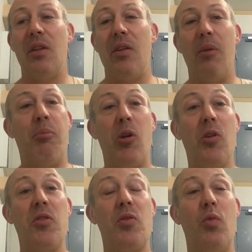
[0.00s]
the
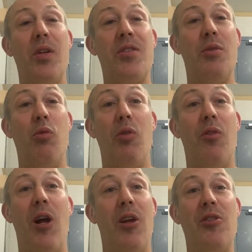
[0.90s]
pearls of wisdom will
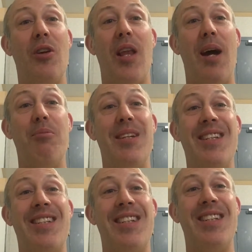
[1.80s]
fall on your lap
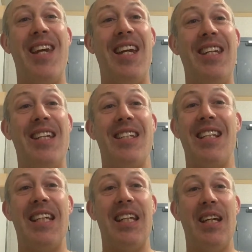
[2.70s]

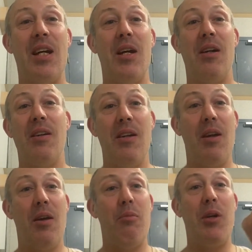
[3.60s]
instantaneously.
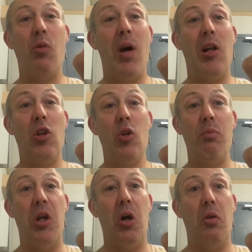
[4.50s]
Be well
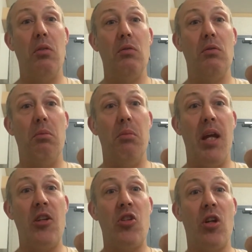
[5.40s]
lubed, though.
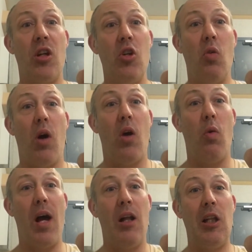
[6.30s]
Make sure you are
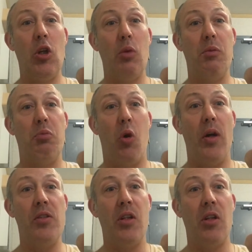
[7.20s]
well lubed,
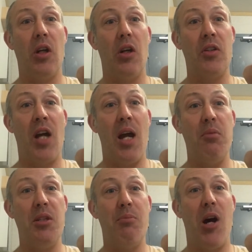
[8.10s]
boys and girls.
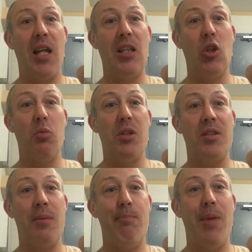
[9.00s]
Jaime's Body Lube, it's
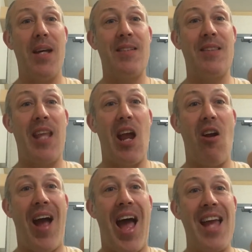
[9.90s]
the best
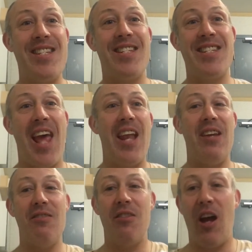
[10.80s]
there. I said
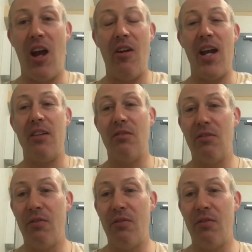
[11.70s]
it. All right,